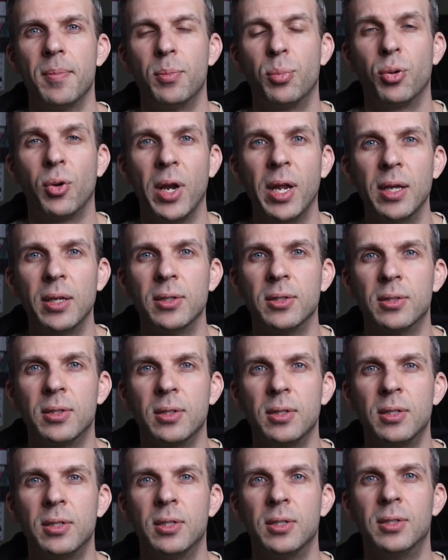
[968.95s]
praise
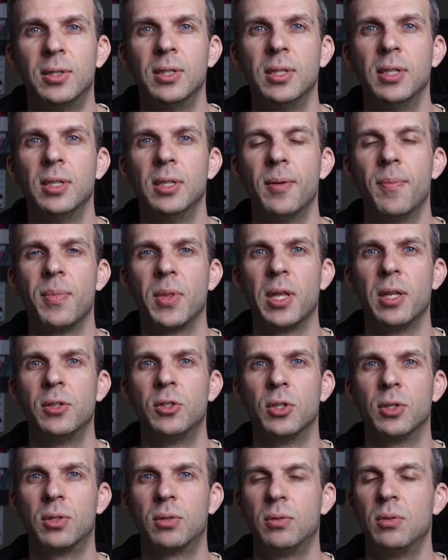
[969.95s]
to see
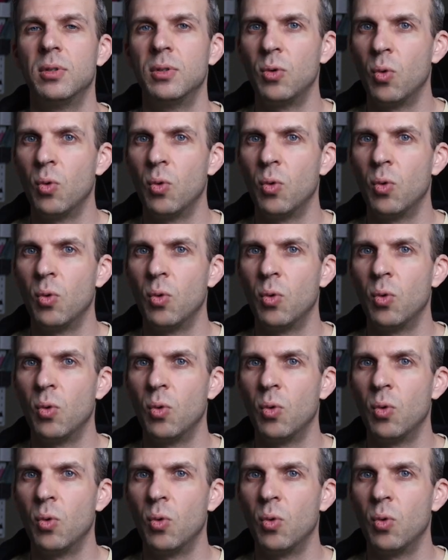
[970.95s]
just